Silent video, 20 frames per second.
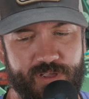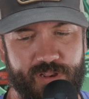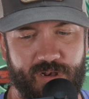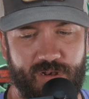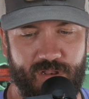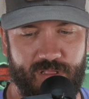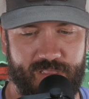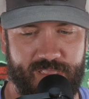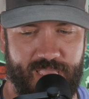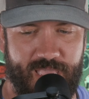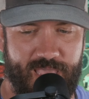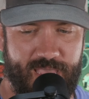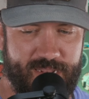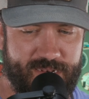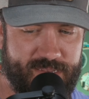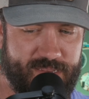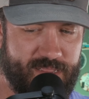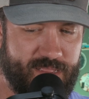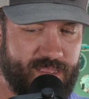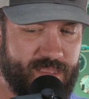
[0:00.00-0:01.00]
going to look
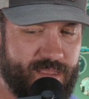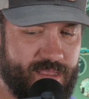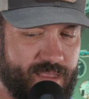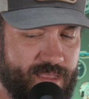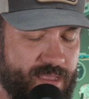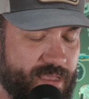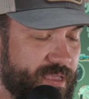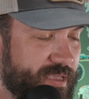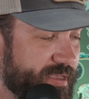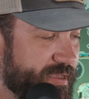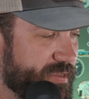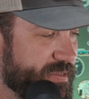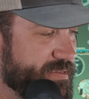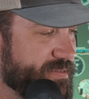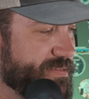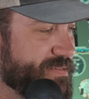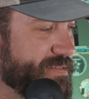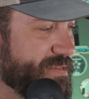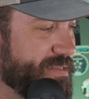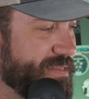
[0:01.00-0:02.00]
at
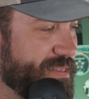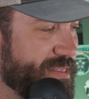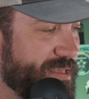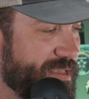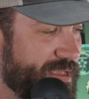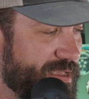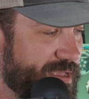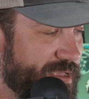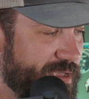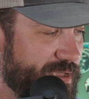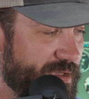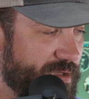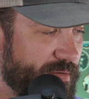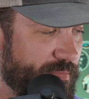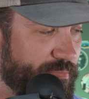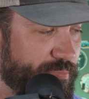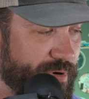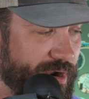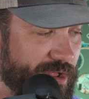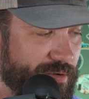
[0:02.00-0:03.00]
is the
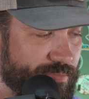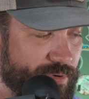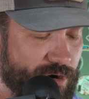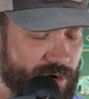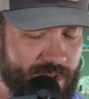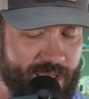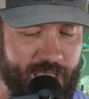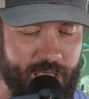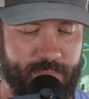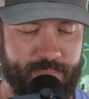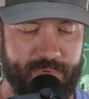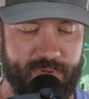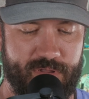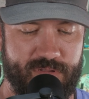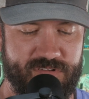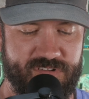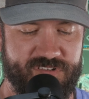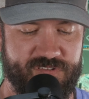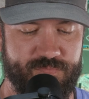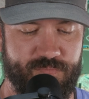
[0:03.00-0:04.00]
brown burlap
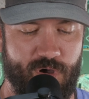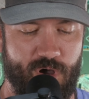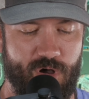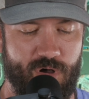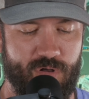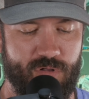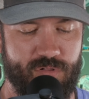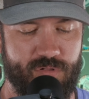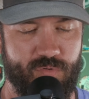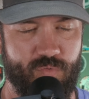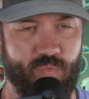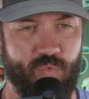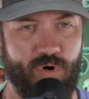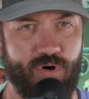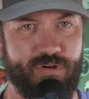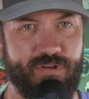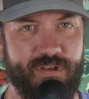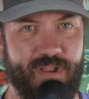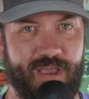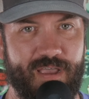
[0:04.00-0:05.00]
small
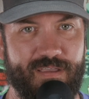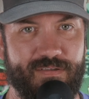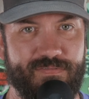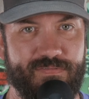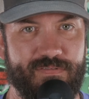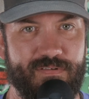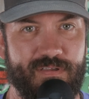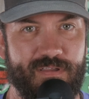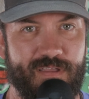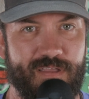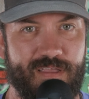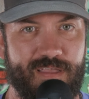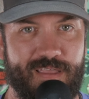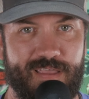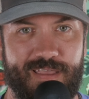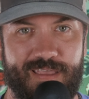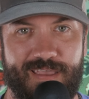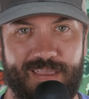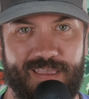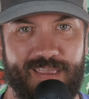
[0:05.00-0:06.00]
work knife.
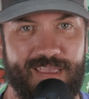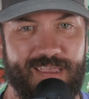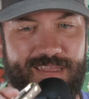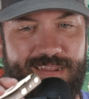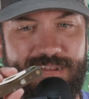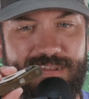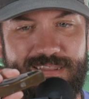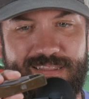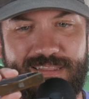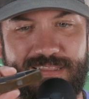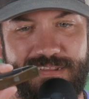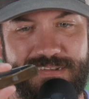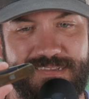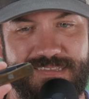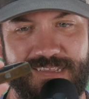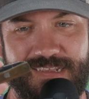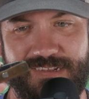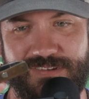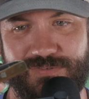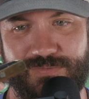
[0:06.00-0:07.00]
And this
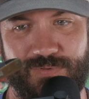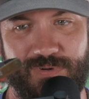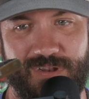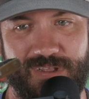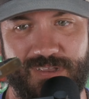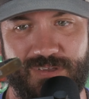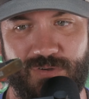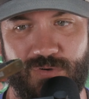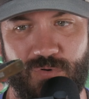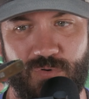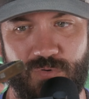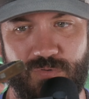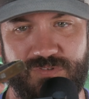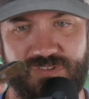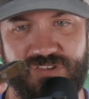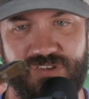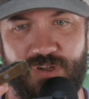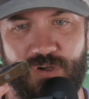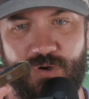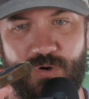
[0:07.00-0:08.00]
thing's really cool.
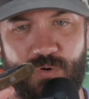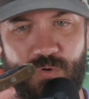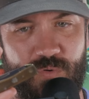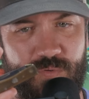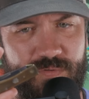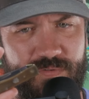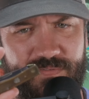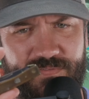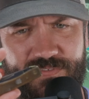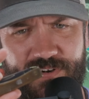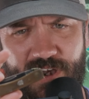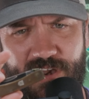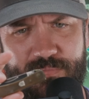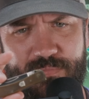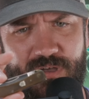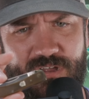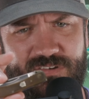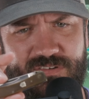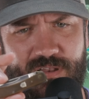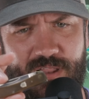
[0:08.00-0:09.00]
So very
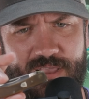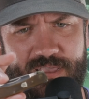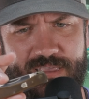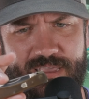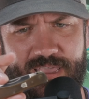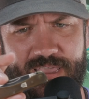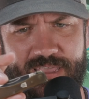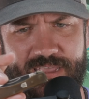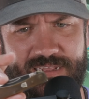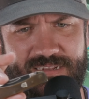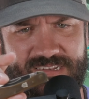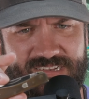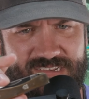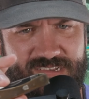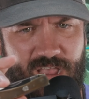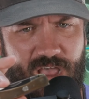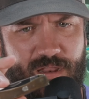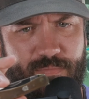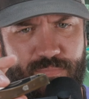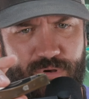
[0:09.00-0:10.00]
much like a
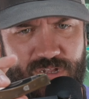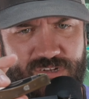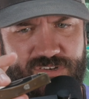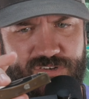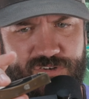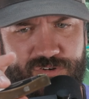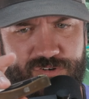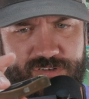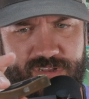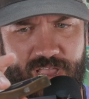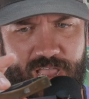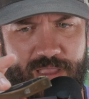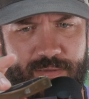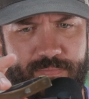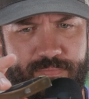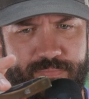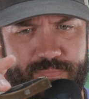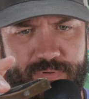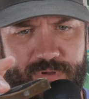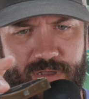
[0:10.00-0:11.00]
sodbuster type
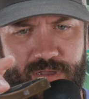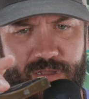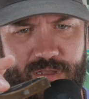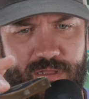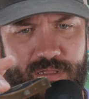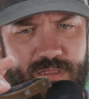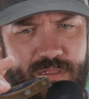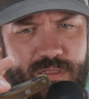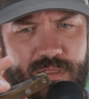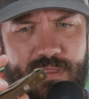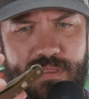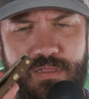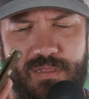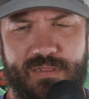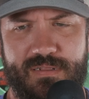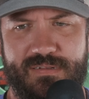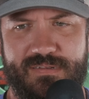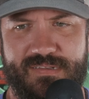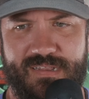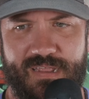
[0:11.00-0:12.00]
uh,
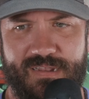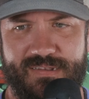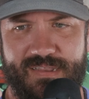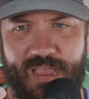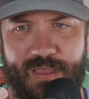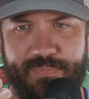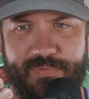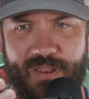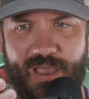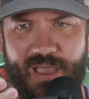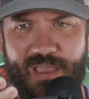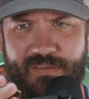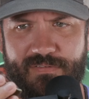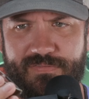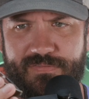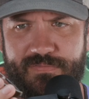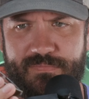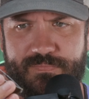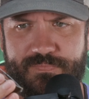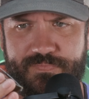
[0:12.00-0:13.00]
type
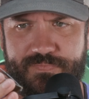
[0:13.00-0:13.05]
knife.